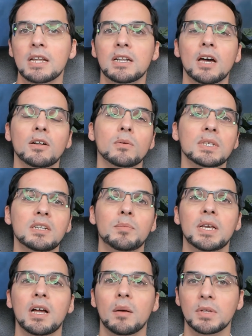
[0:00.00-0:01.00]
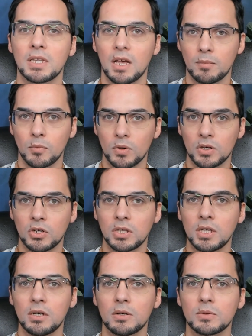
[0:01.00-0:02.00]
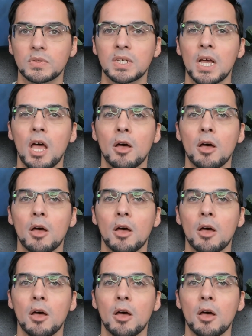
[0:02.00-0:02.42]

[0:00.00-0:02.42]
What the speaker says: not only to become a lot more close,